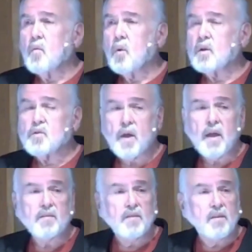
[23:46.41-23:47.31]
What
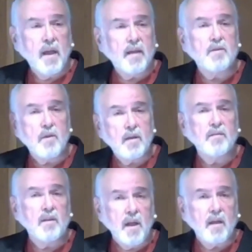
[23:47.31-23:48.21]
attracts is like
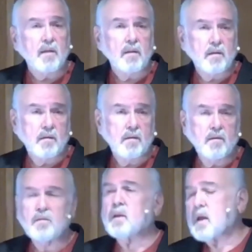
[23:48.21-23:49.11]
attracts like. You
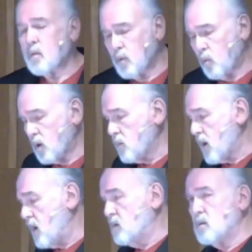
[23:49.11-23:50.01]
say, yeah, but what
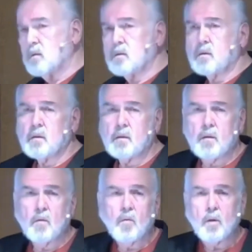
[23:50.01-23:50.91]

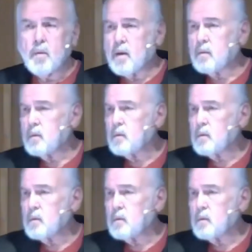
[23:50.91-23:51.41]
about